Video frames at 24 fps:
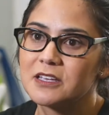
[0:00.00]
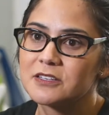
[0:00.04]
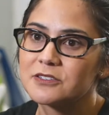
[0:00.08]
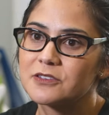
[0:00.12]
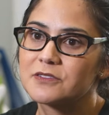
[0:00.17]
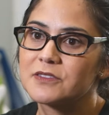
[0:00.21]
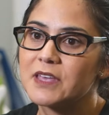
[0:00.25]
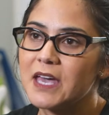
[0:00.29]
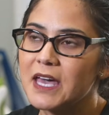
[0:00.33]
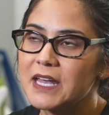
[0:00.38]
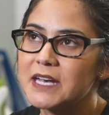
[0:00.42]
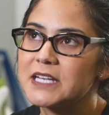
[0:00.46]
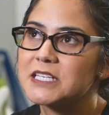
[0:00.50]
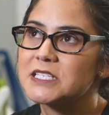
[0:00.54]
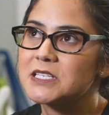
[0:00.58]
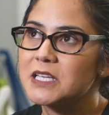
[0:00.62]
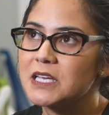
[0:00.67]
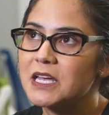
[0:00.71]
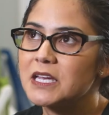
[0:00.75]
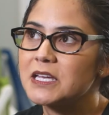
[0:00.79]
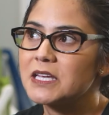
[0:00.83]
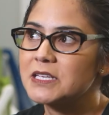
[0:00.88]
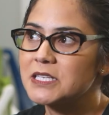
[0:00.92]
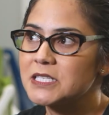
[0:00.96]
So that
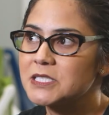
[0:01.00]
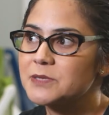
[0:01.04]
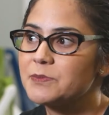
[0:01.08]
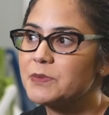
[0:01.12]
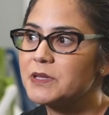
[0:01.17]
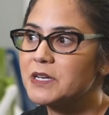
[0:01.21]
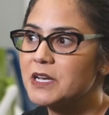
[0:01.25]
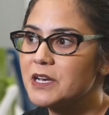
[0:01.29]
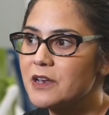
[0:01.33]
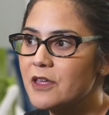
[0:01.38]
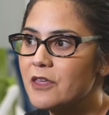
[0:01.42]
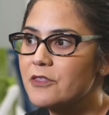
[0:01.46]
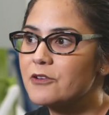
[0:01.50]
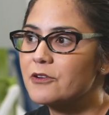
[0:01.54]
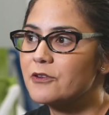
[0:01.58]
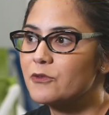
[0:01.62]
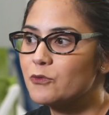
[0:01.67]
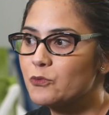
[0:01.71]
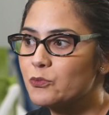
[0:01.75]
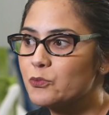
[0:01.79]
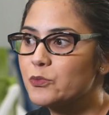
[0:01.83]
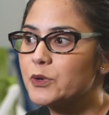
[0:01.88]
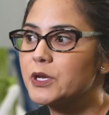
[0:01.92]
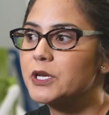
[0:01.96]
has been another
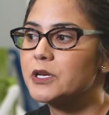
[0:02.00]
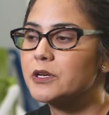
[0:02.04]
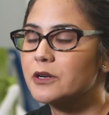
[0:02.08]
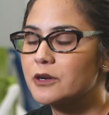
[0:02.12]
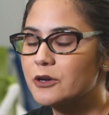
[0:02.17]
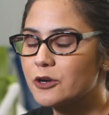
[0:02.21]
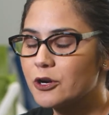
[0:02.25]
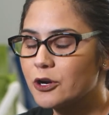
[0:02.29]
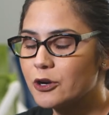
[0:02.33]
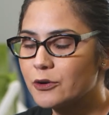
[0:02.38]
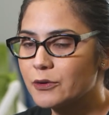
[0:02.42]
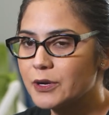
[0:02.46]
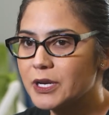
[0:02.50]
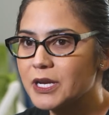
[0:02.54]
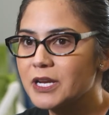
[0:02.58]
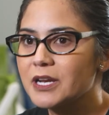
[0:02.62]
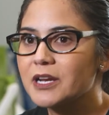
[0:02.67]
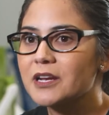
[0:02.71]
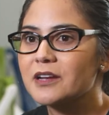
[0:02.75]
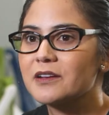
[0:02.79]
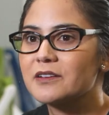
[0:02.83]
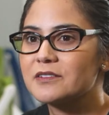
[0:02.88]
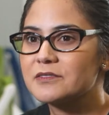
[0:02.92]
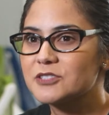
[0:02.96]

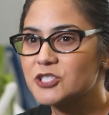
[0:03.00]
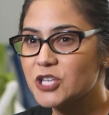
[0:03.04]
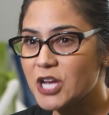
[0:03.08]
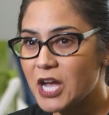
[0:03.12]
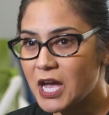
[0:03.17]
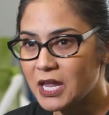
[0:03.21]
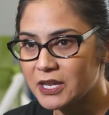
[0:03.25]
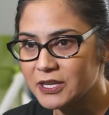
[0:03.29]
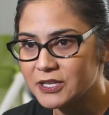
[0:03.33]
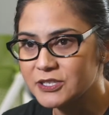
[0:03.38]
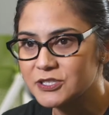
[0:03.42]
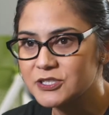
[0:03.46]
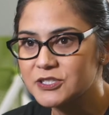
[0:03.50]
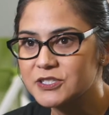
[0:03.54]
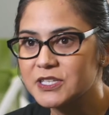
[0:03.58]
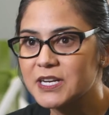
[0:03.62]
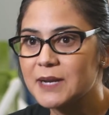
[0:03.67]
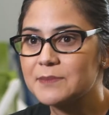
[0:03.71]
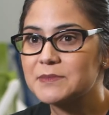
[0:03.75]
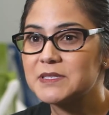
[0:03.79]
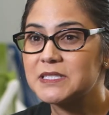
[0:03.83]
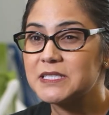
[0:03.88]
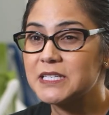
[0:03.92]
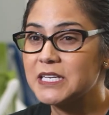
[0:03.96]
reoccurring challenge that
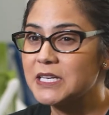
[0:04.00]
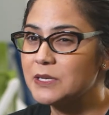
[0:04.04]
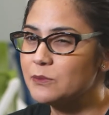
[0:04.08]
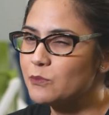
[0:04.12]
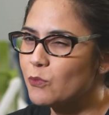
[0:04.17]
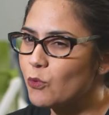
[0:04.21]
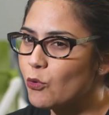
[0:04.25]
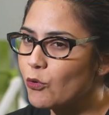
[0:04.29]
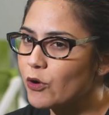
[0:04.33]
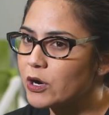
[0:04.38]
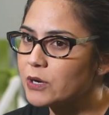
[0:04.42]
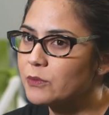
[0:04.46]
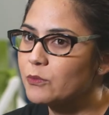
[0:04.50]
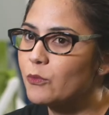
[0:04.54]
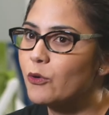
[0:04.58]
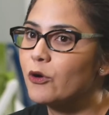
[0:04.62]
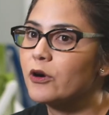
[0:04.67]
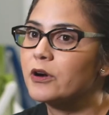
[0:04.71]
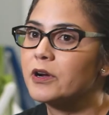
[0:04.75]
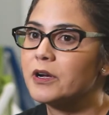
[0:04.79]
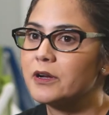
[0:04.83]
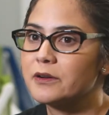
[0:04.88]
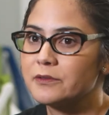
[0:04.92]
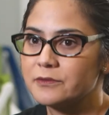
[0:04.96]
I'm seeing more and
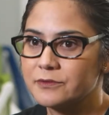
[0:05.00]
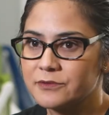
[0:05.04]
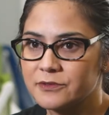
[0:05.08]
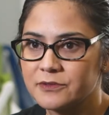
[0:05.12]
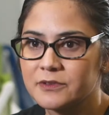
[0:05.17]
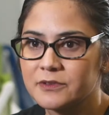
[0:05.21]
more of.